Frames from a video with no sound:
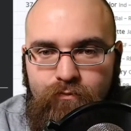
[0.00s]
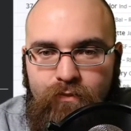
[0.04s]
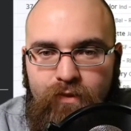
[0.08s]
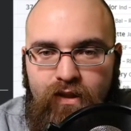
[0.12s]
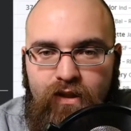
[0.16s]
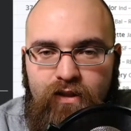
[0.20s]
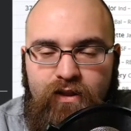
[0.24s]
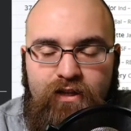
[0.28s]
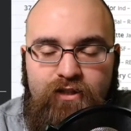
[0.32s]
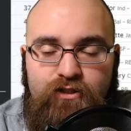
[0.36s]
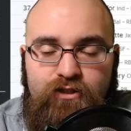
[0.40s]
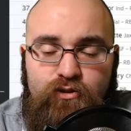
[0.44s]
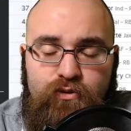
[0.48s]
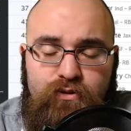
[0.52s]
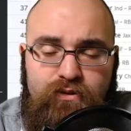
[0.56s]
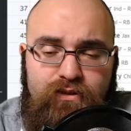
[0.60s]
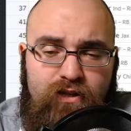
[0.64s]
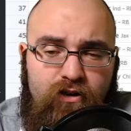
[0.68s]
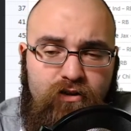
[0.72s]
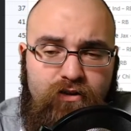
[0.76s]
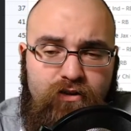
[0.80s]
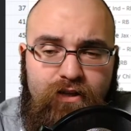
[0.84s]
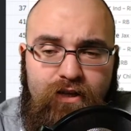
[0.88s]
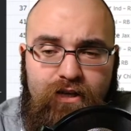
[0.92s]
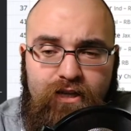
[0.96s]
the injuries that
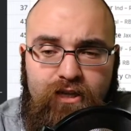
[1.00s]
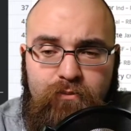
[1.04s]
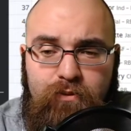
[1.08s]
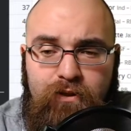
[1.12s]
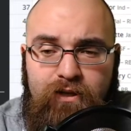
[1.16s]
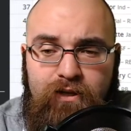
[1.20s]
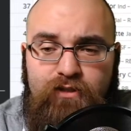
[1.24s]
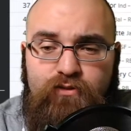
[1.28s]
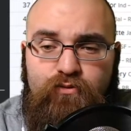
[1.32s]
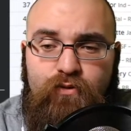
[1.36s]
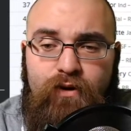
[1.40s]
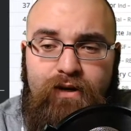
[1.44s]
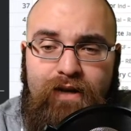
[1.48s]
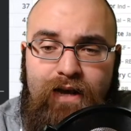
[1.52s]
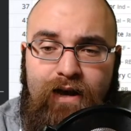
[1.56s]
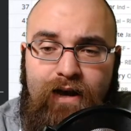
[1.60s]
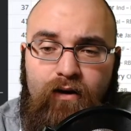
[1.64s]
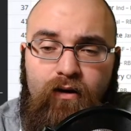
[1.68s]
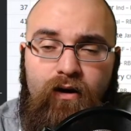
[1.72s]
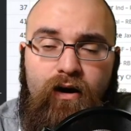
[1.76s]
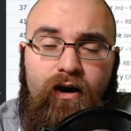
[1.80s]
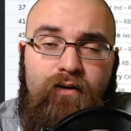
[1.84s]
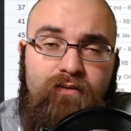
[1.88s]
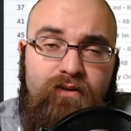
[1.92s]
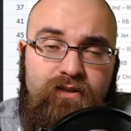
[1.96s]
are taking place right
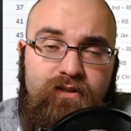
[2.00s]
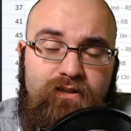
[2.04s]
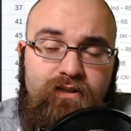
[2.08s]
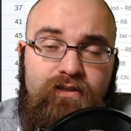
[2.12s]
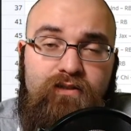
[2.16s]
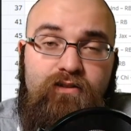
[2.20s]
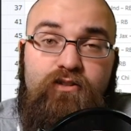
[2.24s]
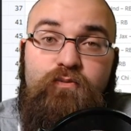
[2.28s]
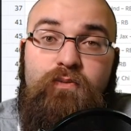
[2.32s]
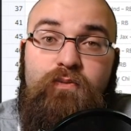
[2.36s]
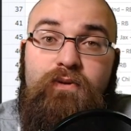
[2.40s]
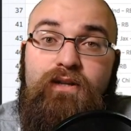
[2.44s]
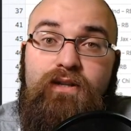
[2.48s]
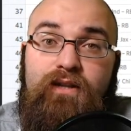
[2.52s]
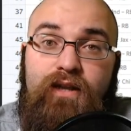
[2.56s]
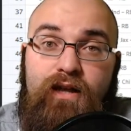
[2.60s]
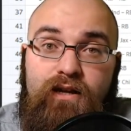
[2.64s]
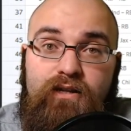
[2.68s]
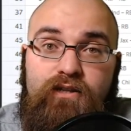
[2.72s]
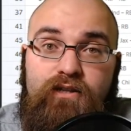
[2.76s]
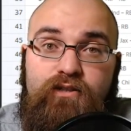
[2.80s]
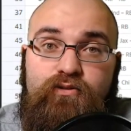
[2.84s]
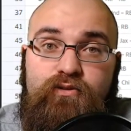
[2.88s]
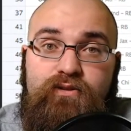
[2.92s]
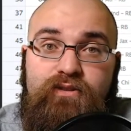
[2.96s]
now. Obviously, there's been a lot
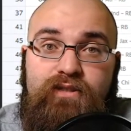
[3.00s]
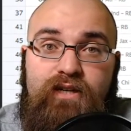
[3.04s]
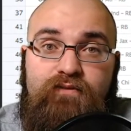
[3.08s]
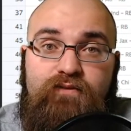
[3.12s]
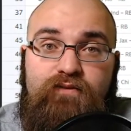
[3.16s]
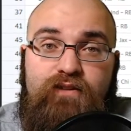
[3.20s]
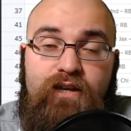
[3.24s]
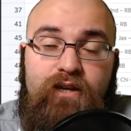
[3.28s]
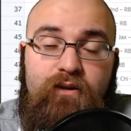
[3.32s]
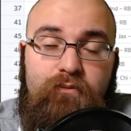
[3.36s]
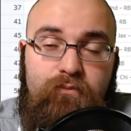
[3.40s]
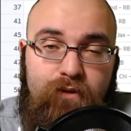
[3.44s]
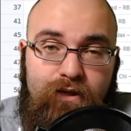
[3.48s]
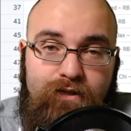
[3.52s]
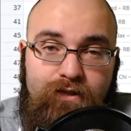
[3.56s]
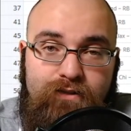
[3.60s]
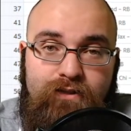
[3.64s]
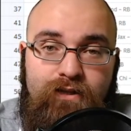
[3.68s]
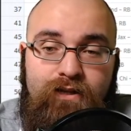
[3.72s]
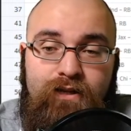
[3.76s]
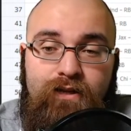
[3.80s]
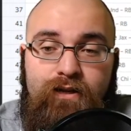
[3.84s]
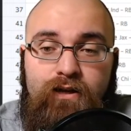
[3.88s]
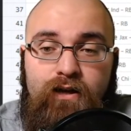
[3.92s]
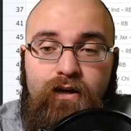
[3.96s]
of injuries that have taken place
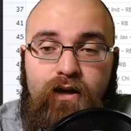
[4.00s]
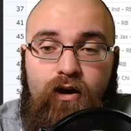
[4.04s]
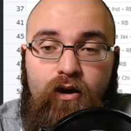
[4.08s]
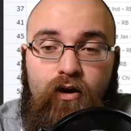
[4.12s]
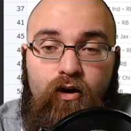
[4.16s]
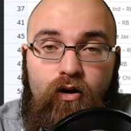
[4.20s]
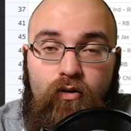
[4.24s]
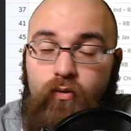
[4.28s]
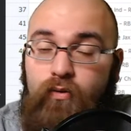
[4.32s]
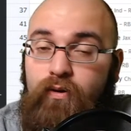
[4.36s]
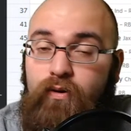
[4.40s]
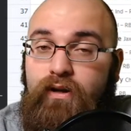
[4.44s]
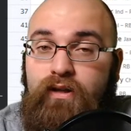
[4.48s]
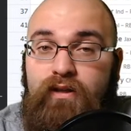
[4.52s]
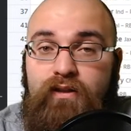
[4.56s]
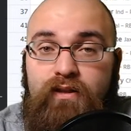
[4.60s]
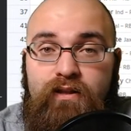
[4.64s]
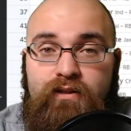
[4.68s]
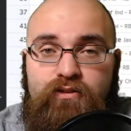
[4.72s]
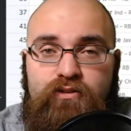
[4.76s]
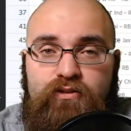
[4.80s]
already in